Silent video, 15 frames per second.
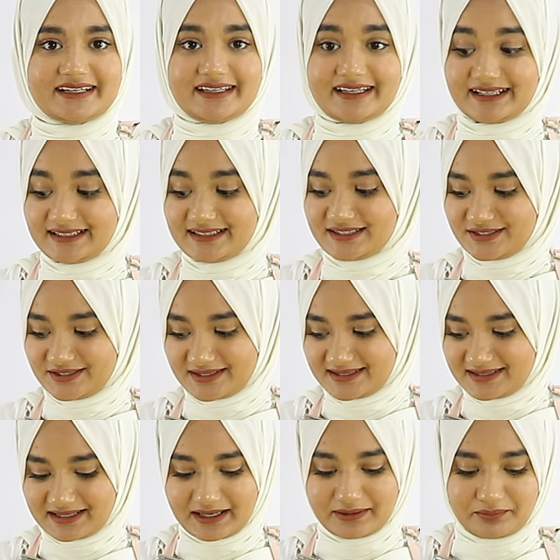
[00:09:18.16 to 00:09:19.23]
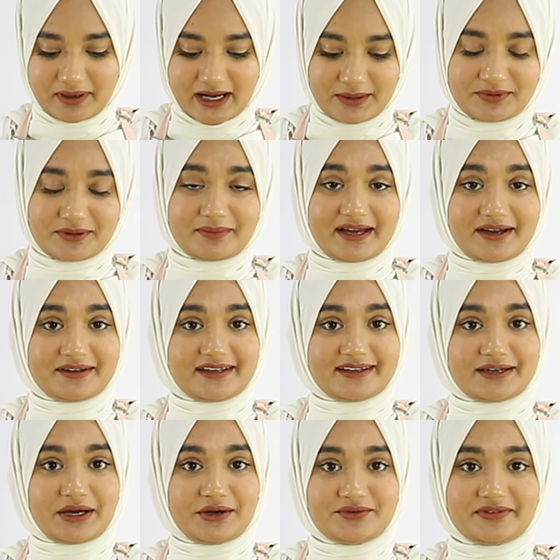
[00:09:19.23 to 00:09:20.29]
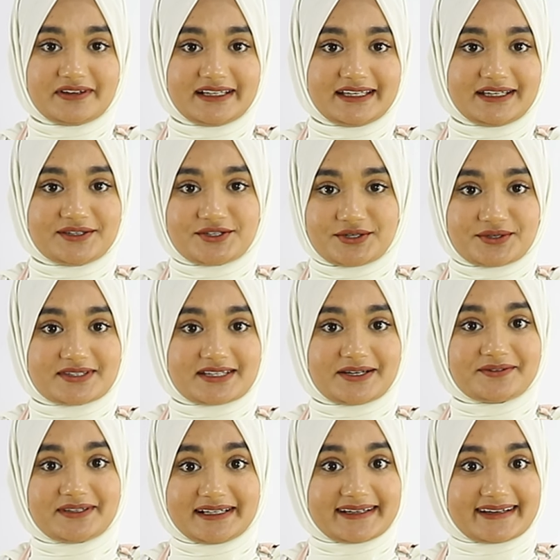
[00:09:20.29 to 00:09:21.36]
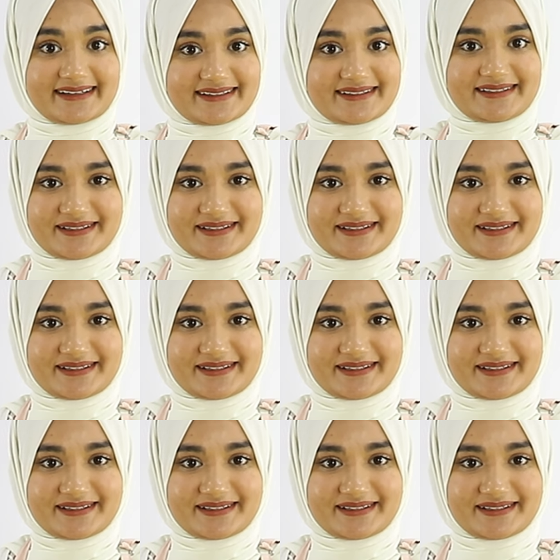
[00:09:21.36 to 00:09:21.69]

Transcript: yeah, let's just pipe them out and hopefully it turns out really nice.